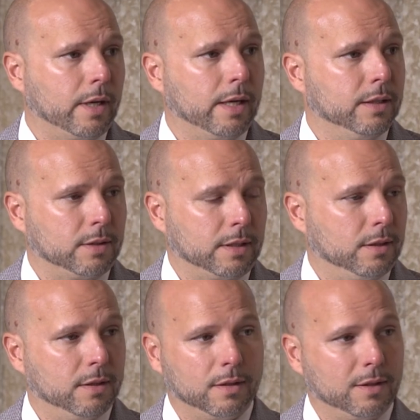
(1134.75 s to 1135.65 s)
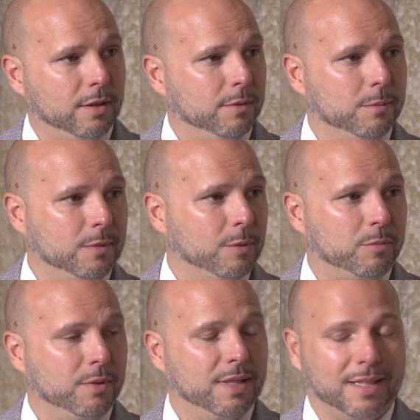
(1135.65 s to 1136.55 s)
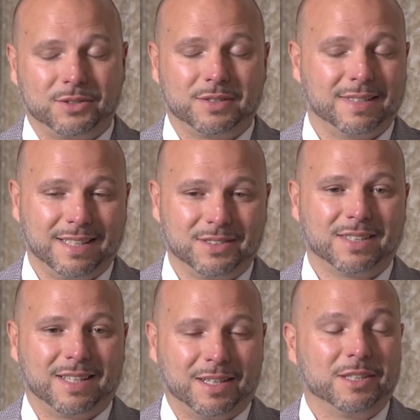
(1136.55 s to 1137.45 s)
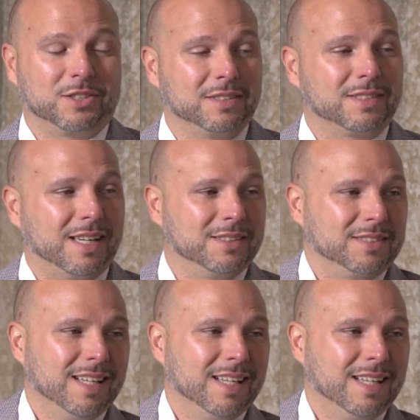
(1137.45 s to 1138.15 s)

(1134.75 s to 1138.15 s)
Right? It's like it's intense.